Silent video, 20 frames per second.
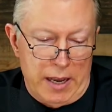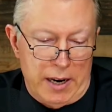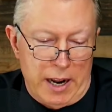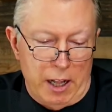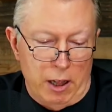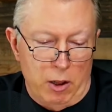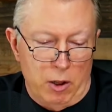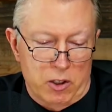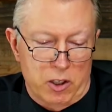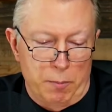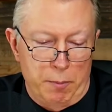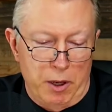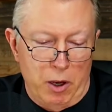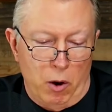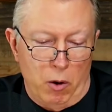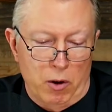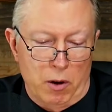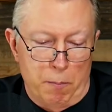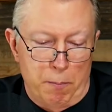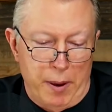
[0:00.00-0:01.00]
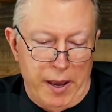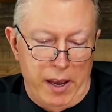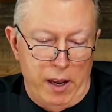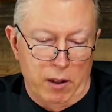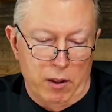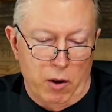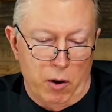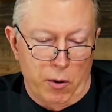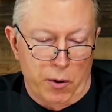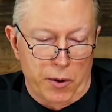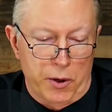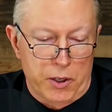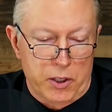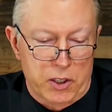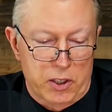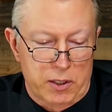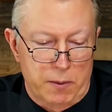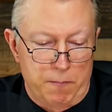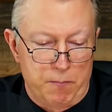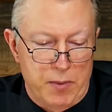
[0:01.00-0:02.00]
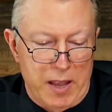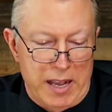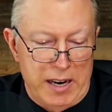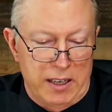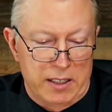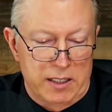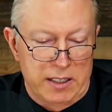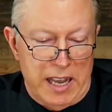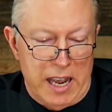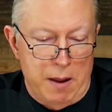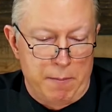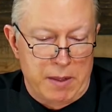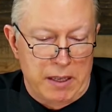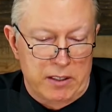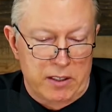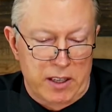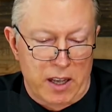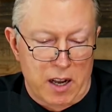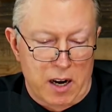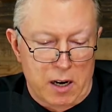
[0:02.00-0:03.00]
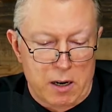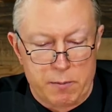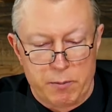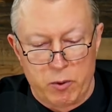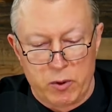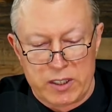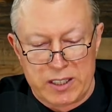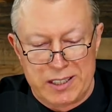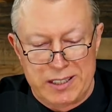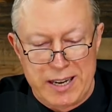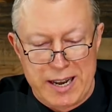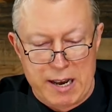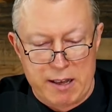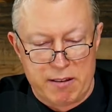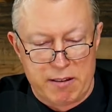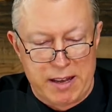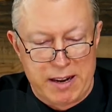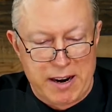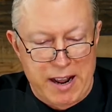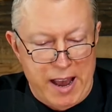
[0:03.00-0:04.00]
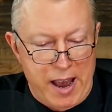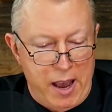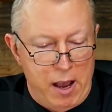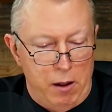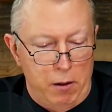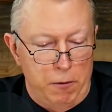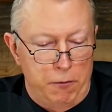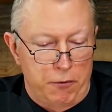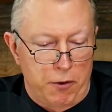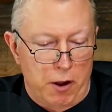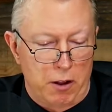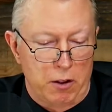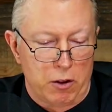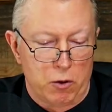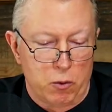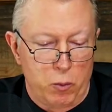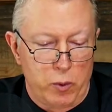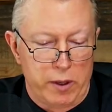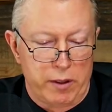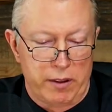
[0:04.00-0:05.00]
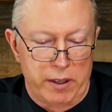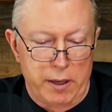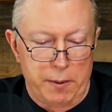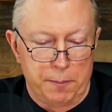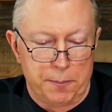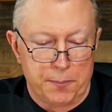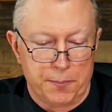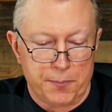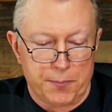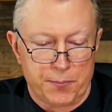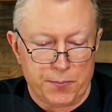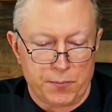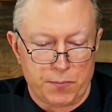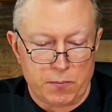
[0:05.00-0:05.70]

And I looked, and behold, a pale horse, and his name that sat on him was Death, and hell followed with him.